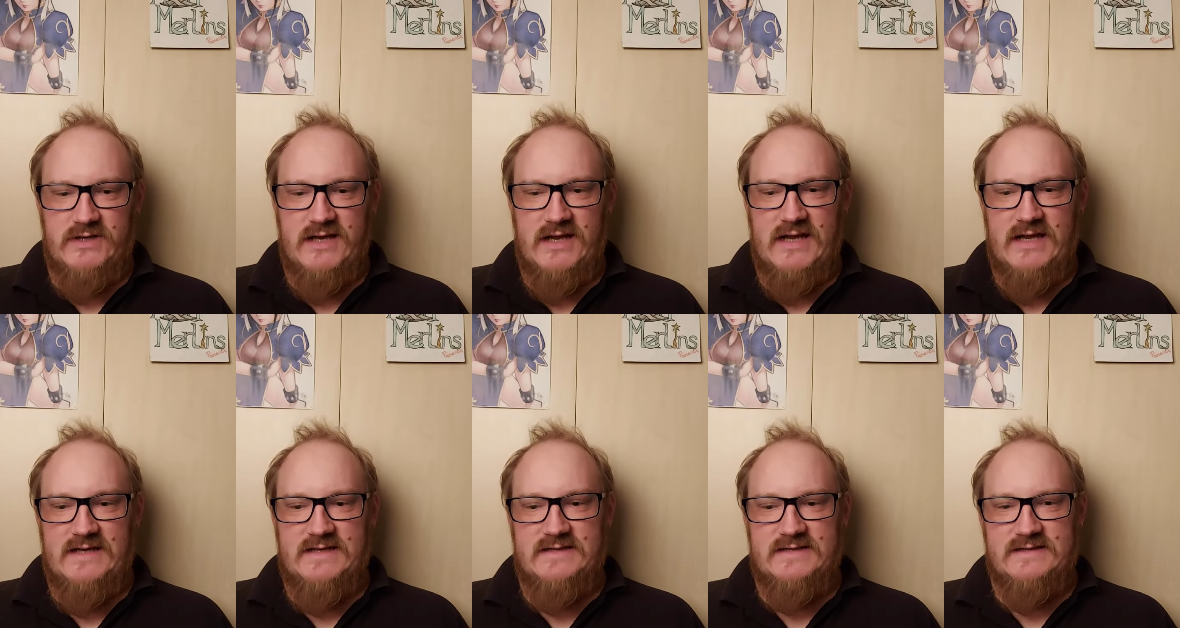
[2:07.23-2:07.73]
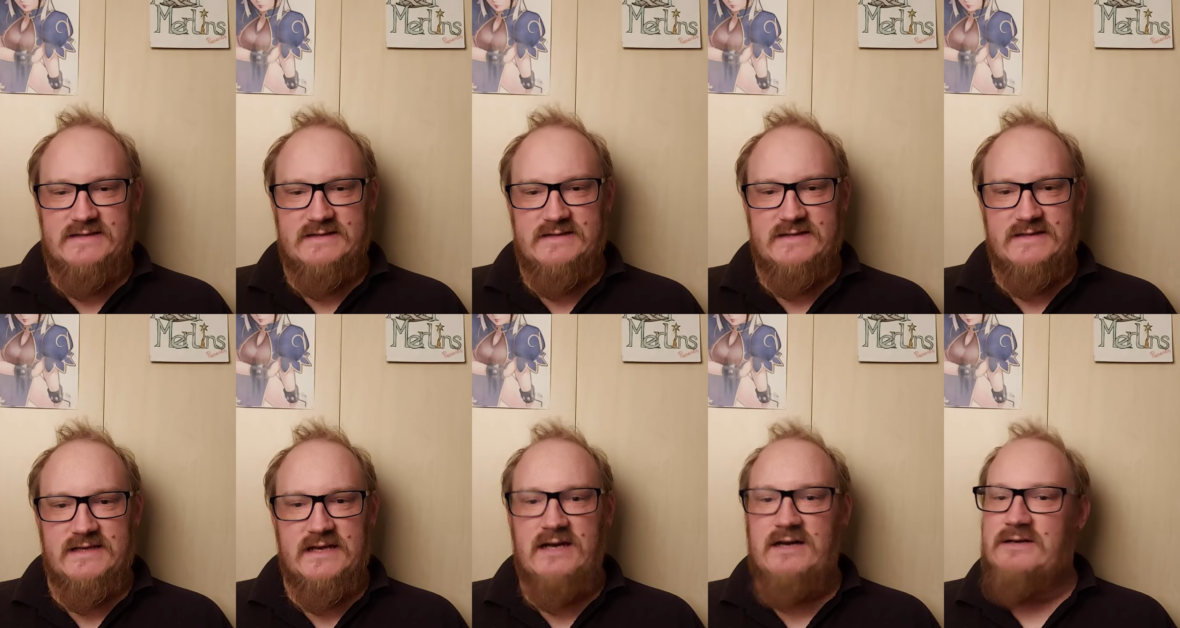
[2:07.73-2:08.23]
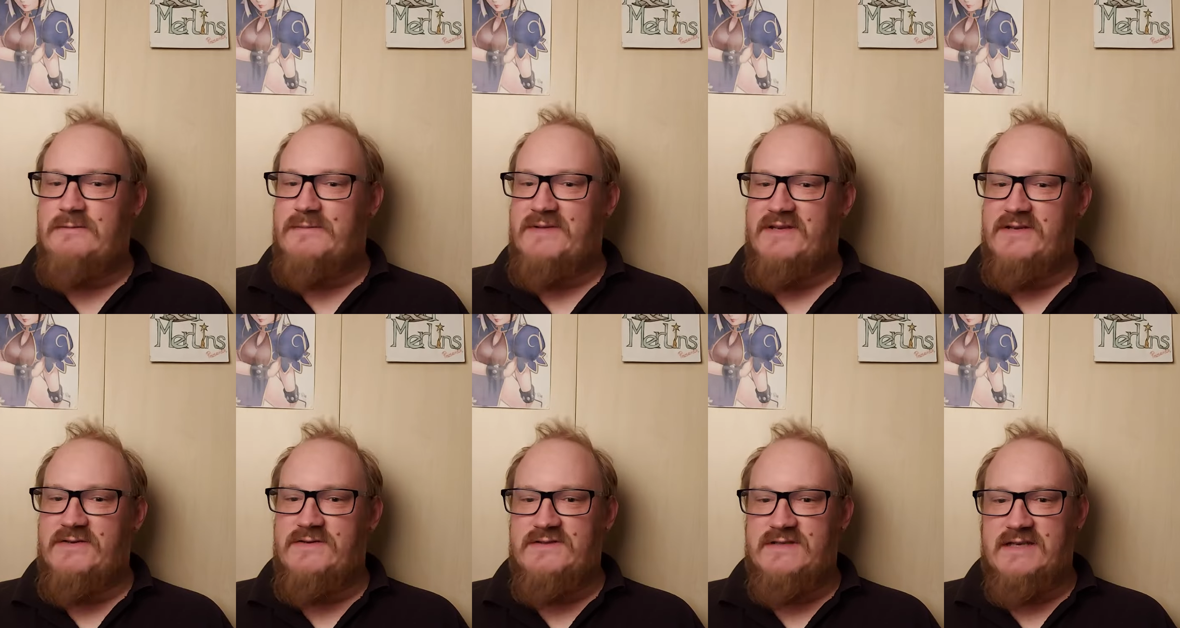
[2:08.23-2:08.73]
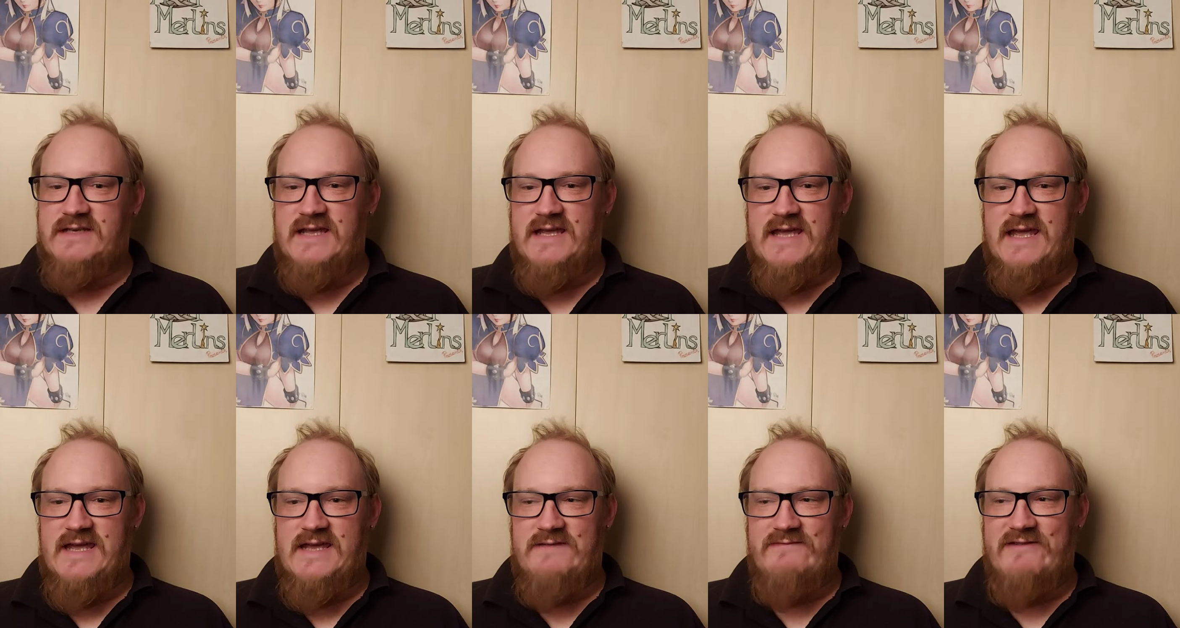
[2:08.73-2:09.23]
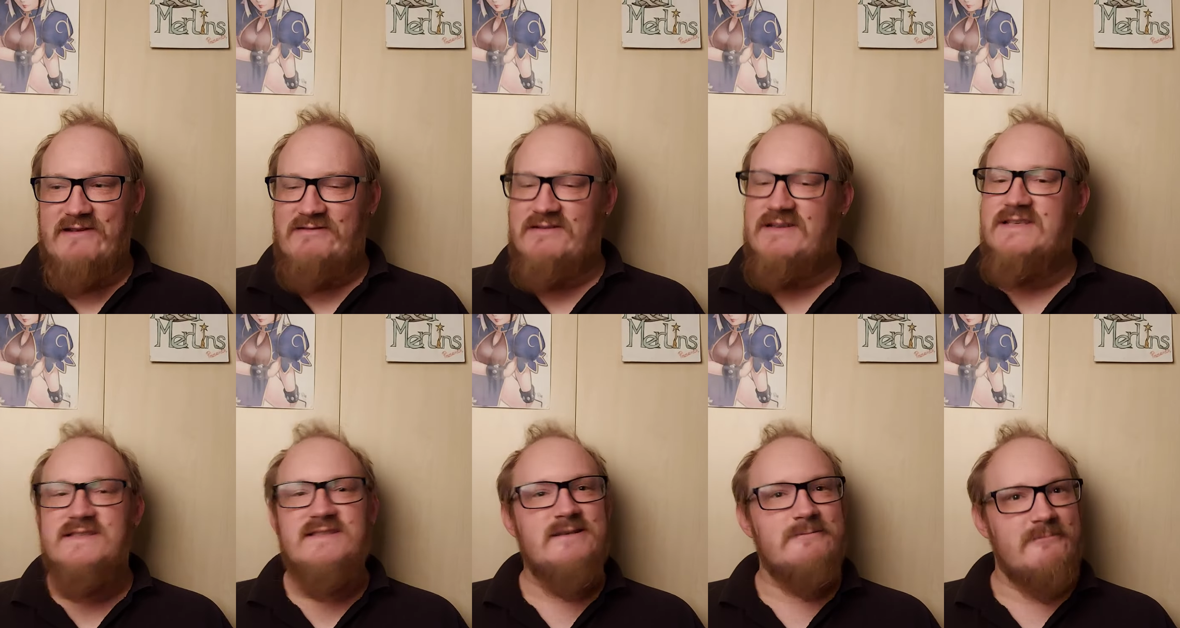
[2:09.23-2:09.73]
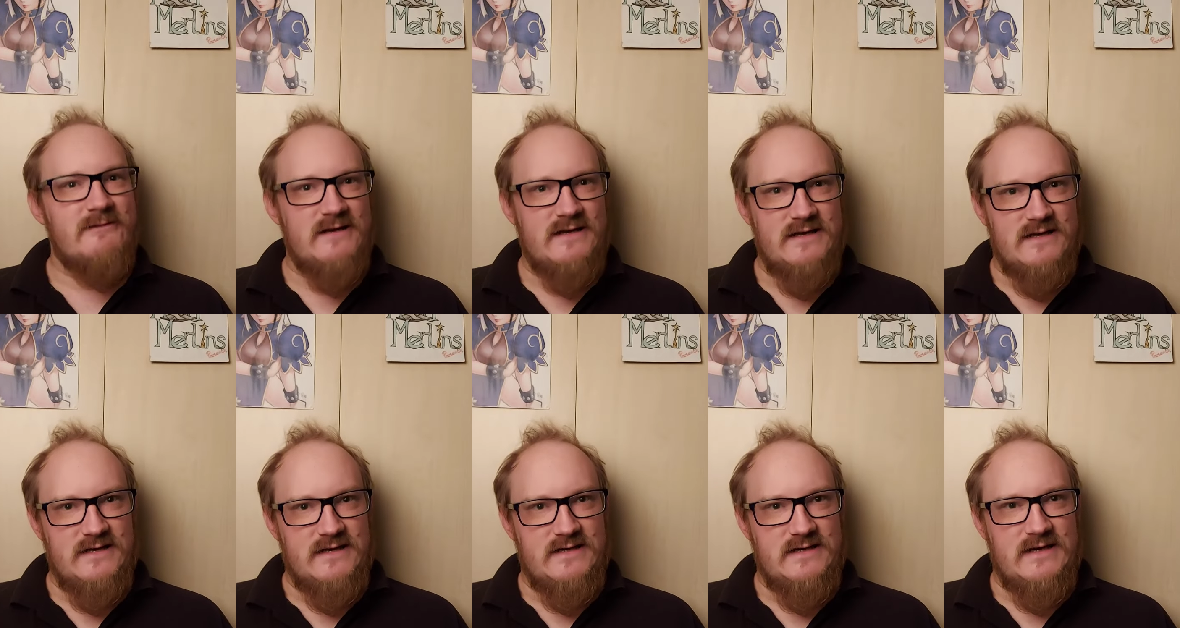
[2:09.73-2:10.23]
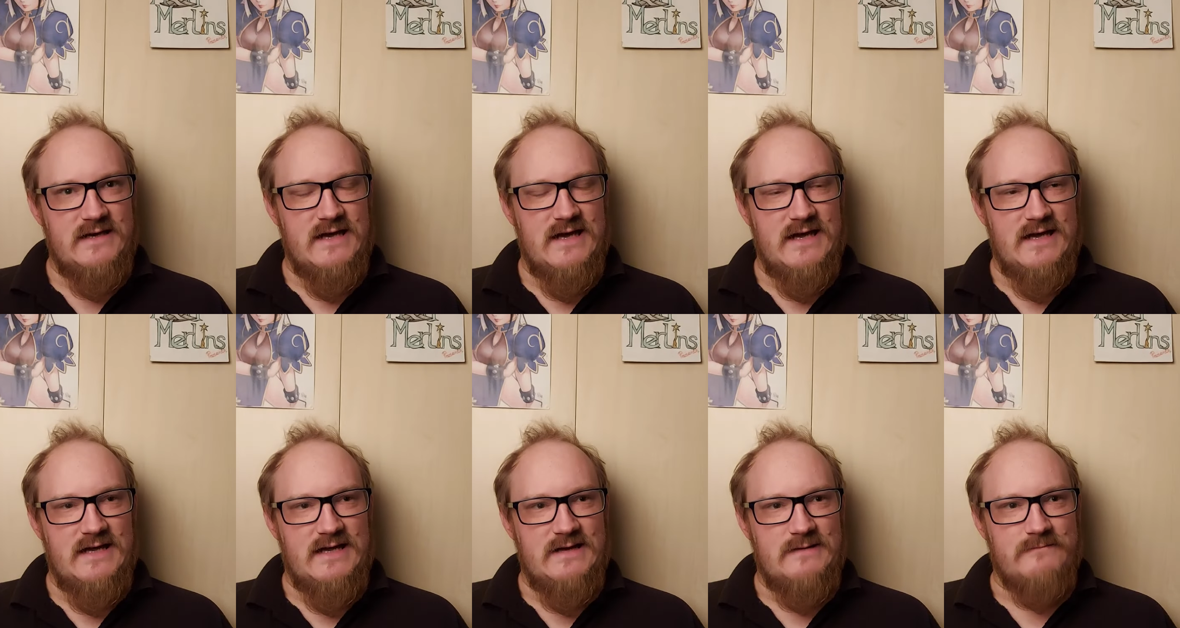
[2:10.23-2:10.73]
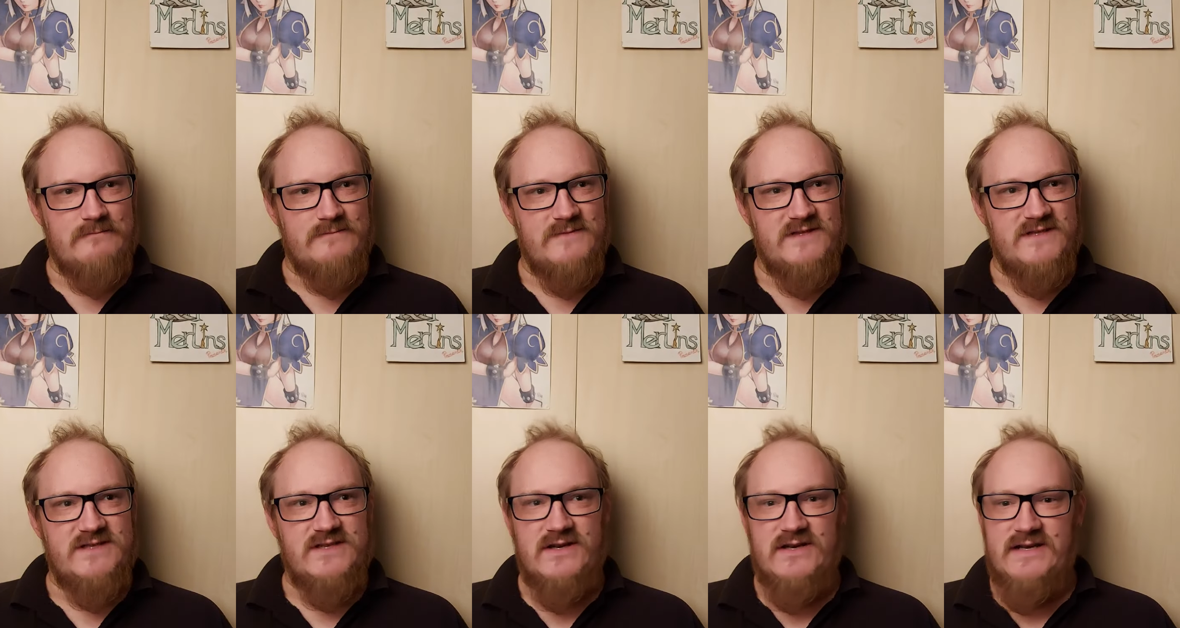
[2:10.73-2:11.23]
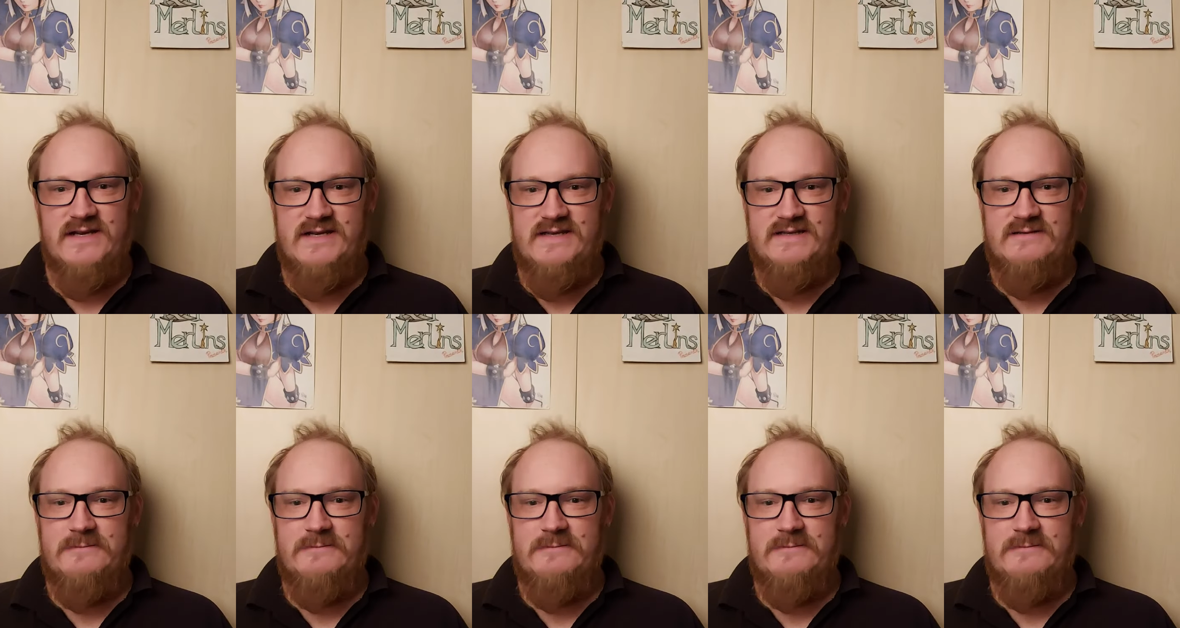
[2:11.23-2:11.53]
as I'll be using a very similar size.